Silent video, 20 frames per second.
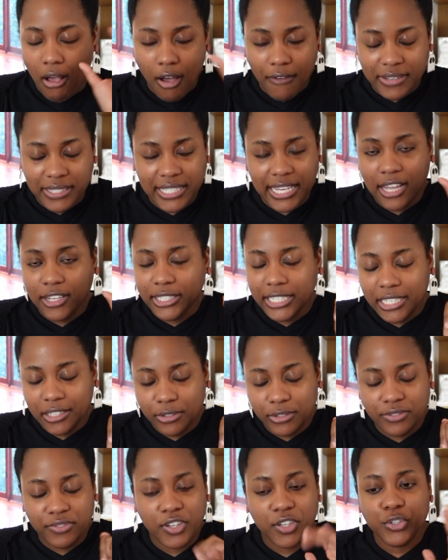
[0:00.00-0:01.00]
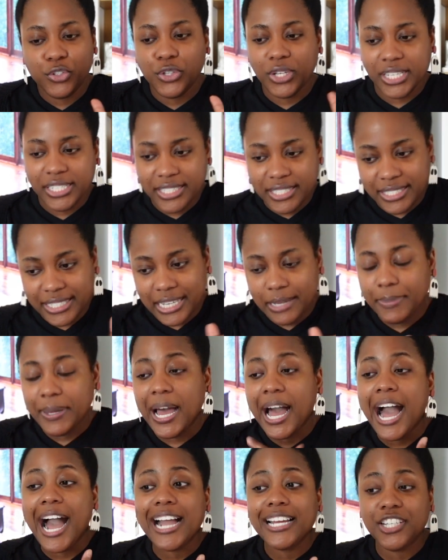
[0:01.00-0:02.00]
Obviously, I'll link those videos you can see,
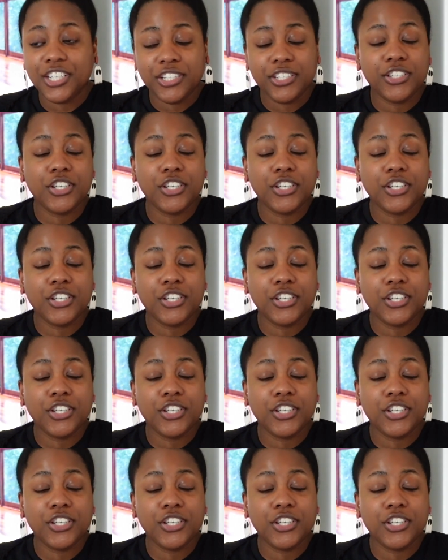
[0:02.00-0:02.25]
but I